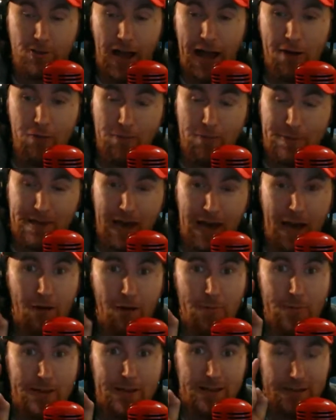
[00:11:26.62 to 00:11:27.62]
I will be. I
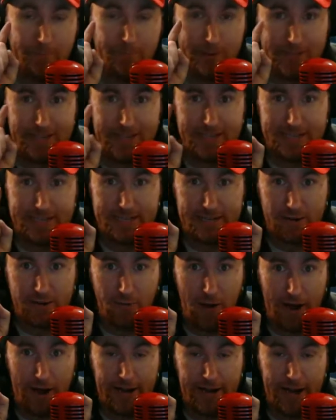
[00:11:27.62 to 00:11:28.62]
will be politically
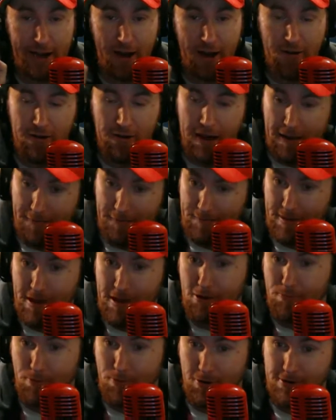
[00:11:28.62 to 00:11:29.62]
correct now.
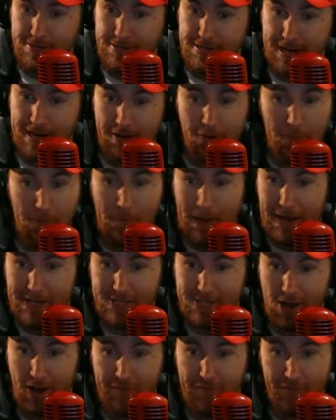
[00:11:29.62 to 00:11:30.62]
Male person. It will
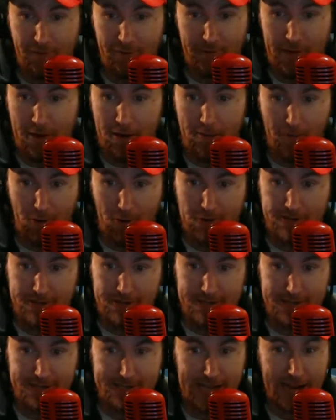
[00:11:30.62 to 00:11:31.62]
piss off your male person
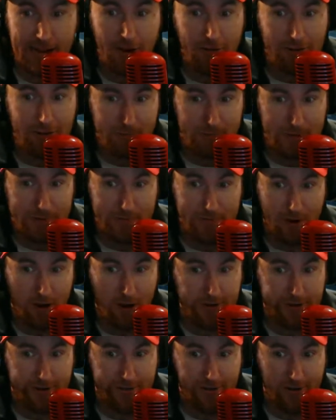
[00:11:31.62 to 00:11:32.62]
because I know there's been
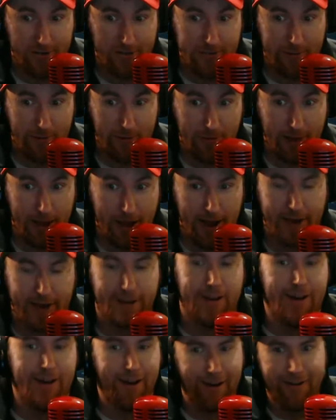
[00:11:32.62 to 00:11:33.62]
controversy about that.
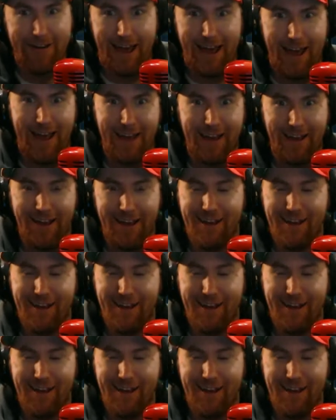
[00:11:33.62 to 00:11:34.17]
Okay.